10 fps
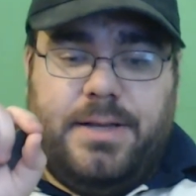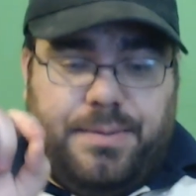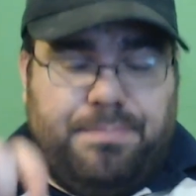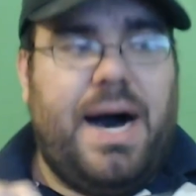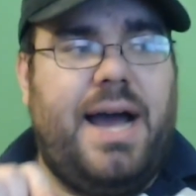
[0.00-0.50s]

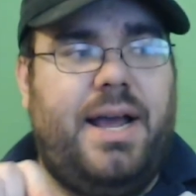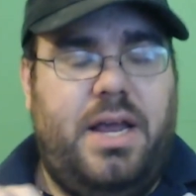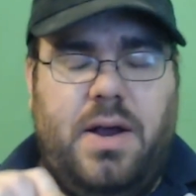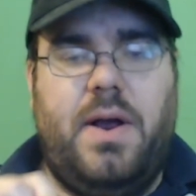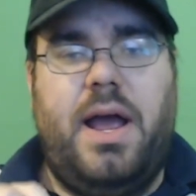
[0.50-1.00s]
buy a
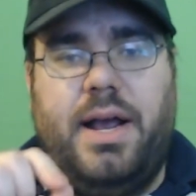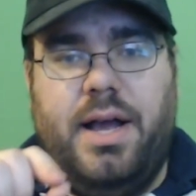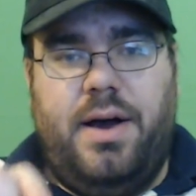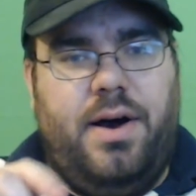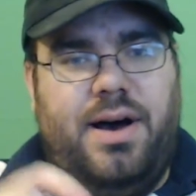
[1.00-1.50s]
Keurig
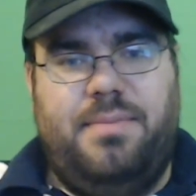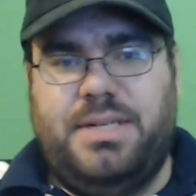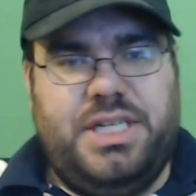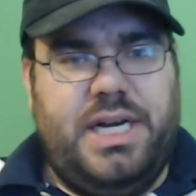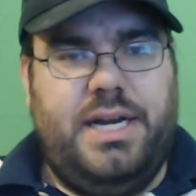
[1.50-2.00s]

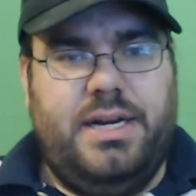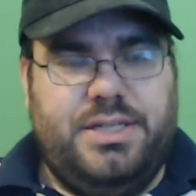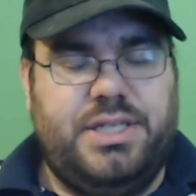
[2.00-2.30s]
machine